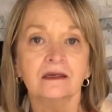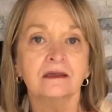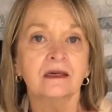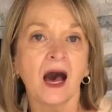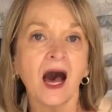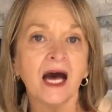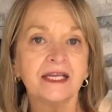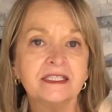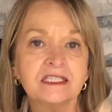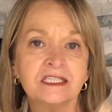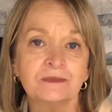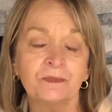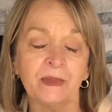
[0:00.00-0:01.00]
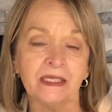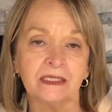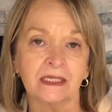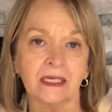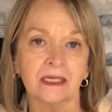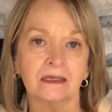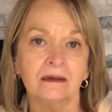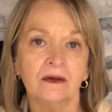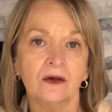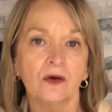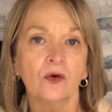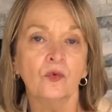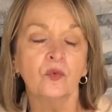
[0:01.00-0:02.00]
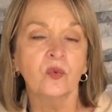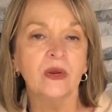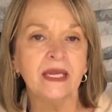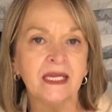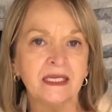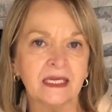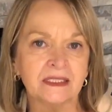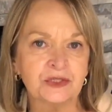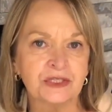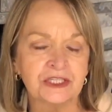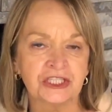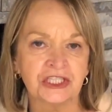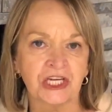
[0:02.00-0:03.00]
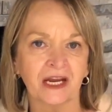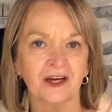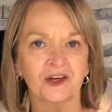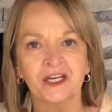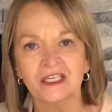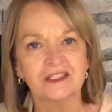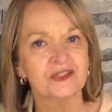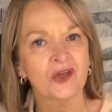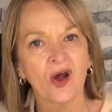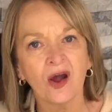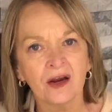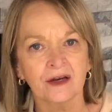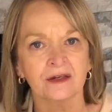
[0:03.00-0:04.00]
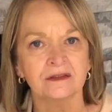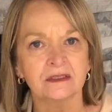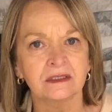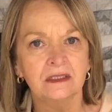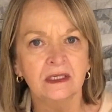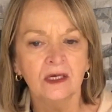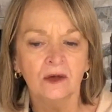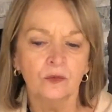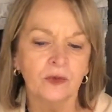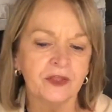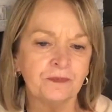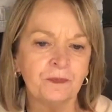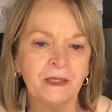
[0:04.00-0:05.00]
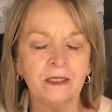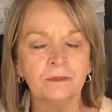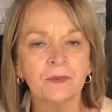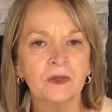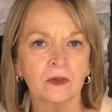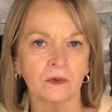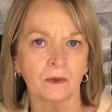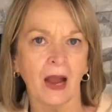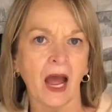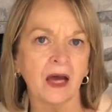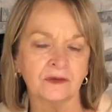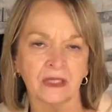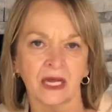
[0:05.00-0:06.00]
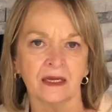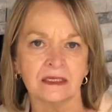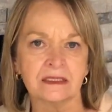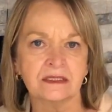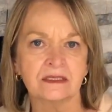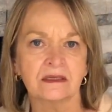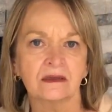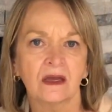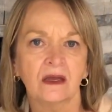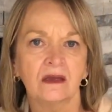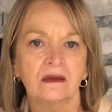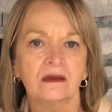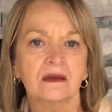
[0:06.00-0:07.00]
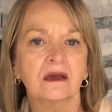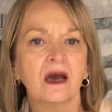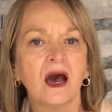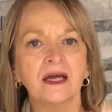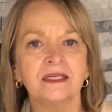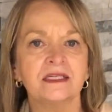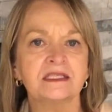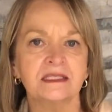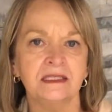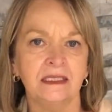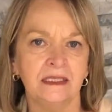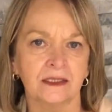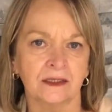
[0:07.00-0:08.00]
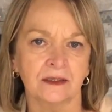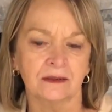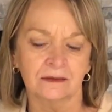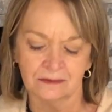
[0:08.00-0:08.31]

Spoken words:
God is speaking. We get to share his heart with people around us. God is near.